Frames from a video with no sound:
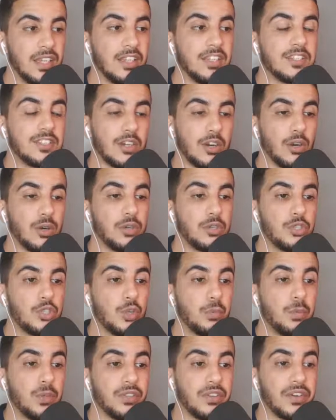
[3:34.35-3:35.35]
So
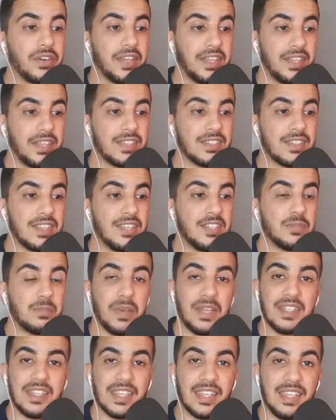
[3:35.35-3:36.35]
Jupiter X is
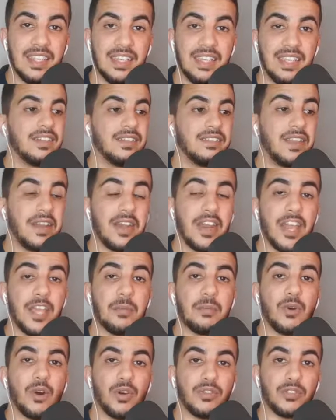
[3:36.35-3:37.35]
basically the
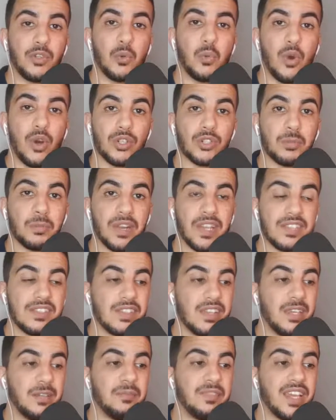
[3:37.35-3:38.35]
name of the WordPress
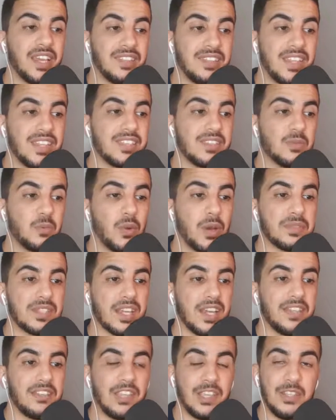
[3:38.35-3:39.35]
theme that this
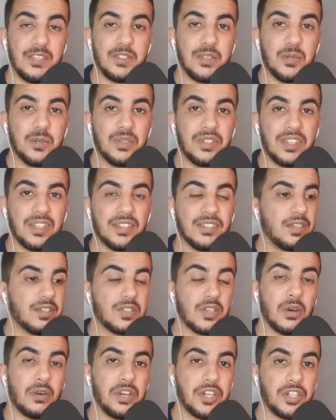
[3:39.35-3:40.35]
website is using.
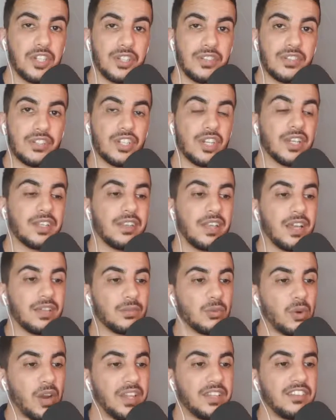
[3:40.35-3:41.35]
So let's just check
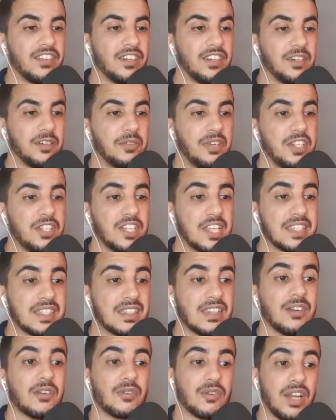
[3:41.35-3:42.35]
that right now. Let's
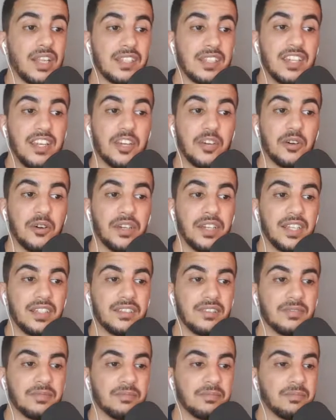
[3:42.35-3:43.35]
just right click on
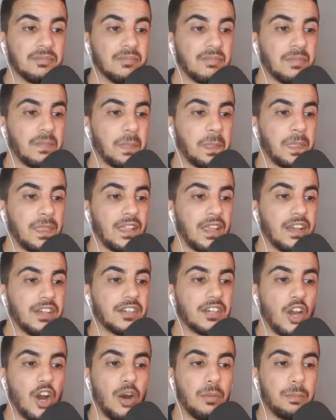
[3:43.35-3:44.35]
it
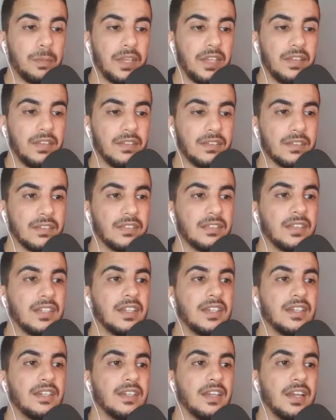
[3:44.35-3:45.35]
and copy
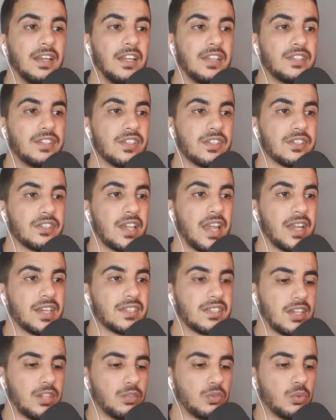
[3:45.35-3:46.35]
and let's just access